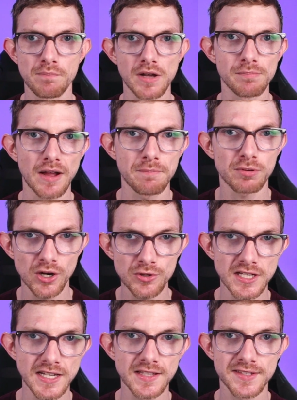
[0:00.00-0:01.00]
but by
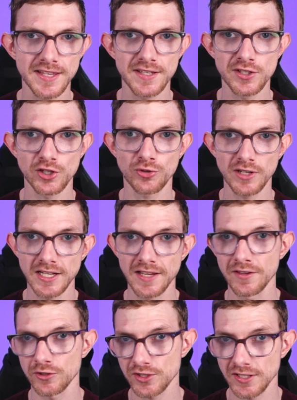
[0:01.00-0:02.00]
proteins they secrete
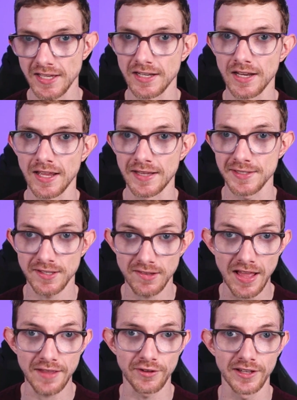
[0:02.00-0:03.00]
in their skin and
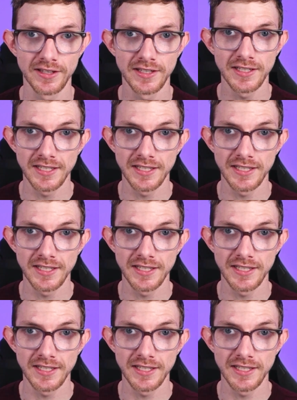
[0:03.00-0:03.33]
saliva.